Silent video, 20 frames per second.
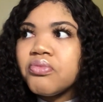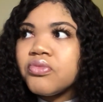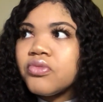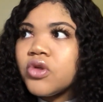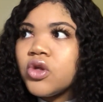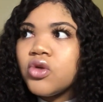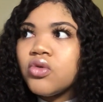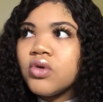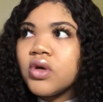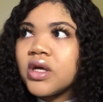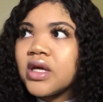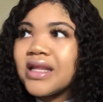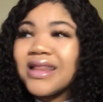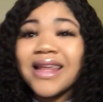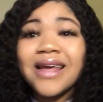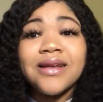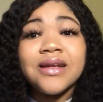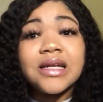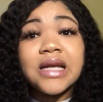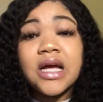you could,
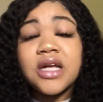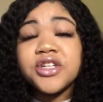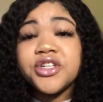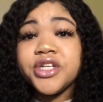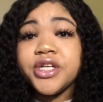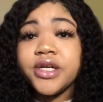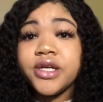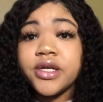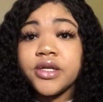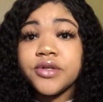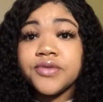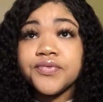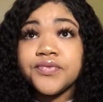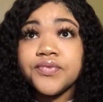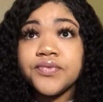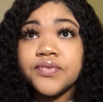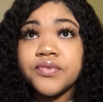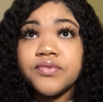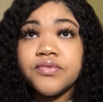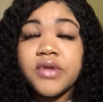like, not cheating.
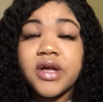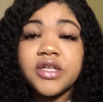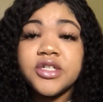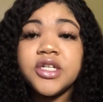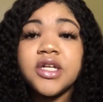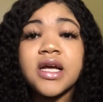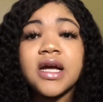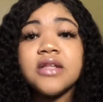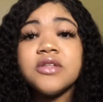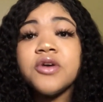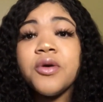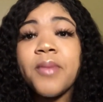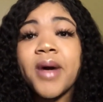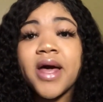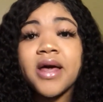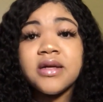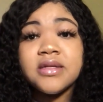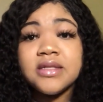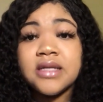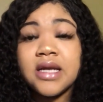I told my
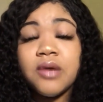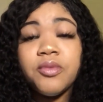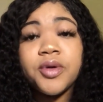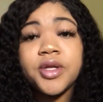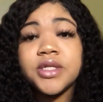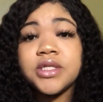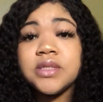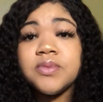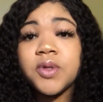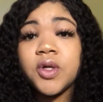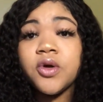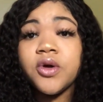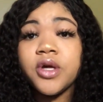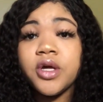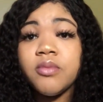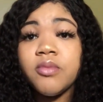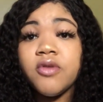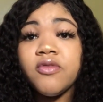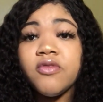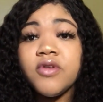ex that I wouldn't spit on
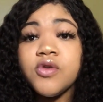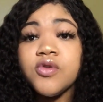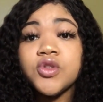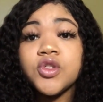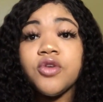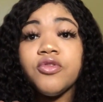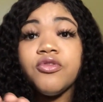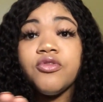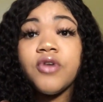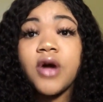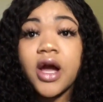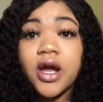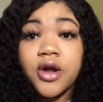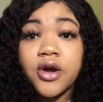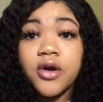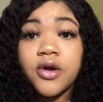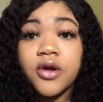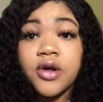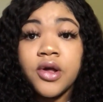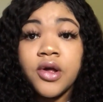him if he was on
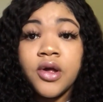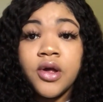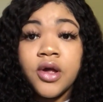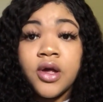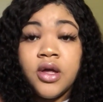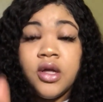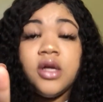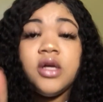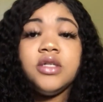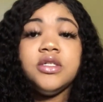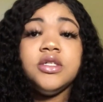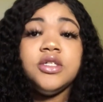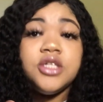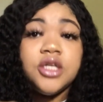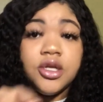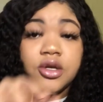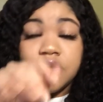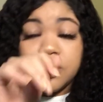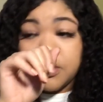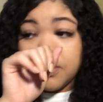fire, because he
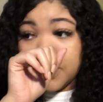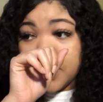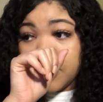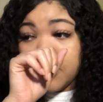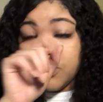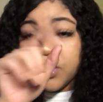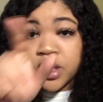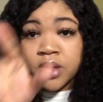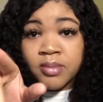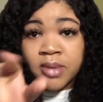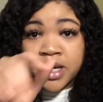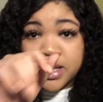cheated on me. One of my